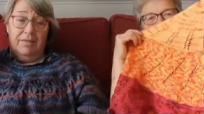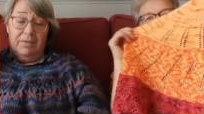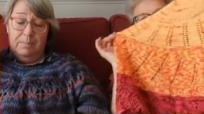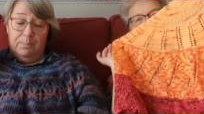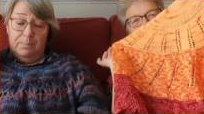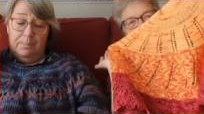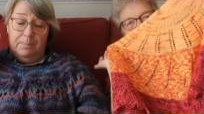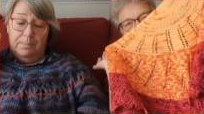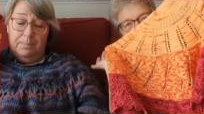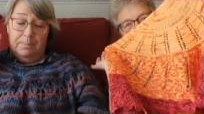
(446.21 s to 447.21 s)
the
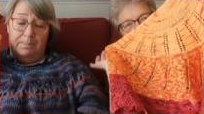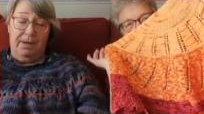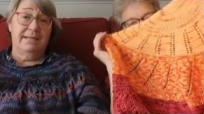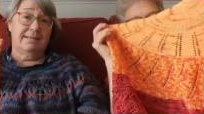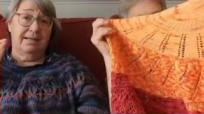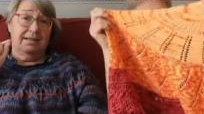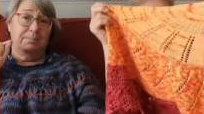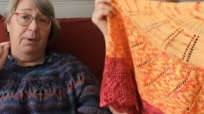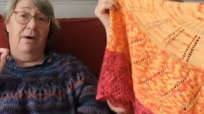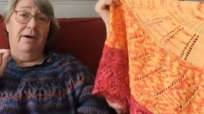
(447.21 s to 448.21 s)

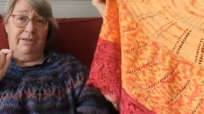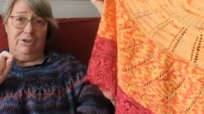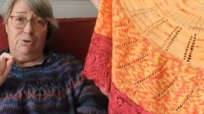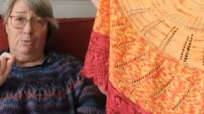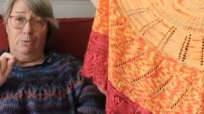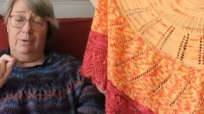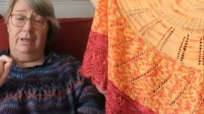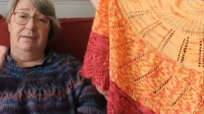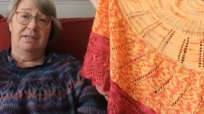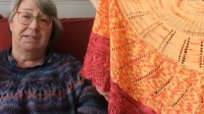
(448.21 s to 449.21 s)
basic pie shawl,
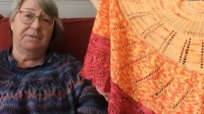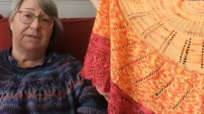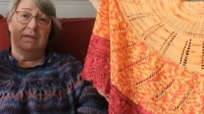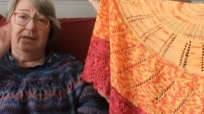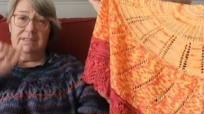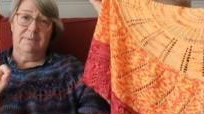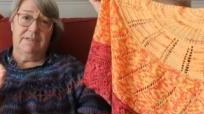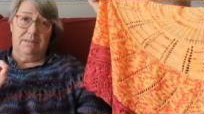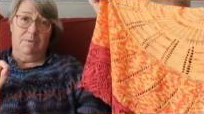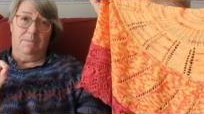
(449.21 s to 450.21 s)
and this is an
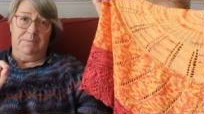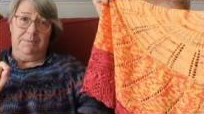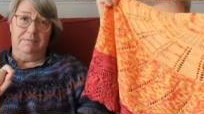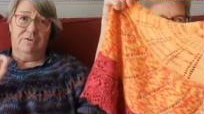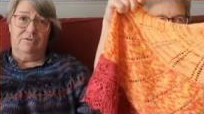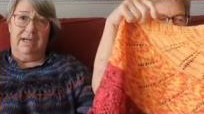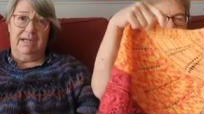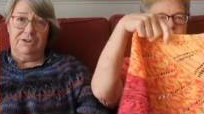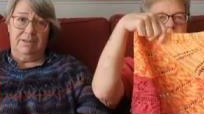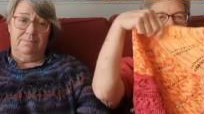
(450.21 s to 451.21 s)
Elizabeth Zimmerman
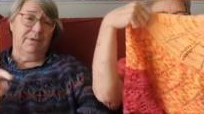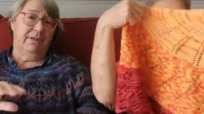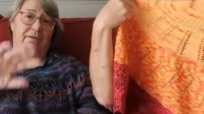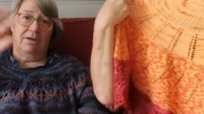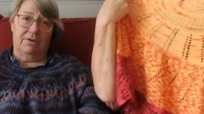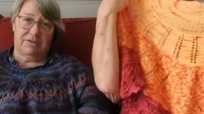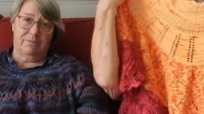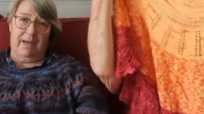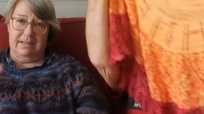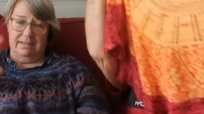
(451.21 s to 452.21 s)
creation, but there are lots
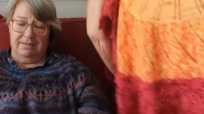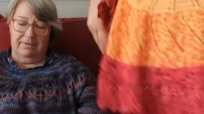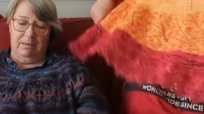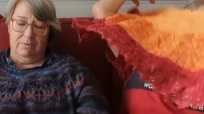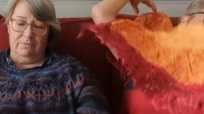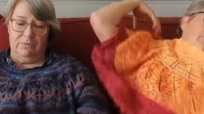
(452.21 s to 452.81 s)
of patterns available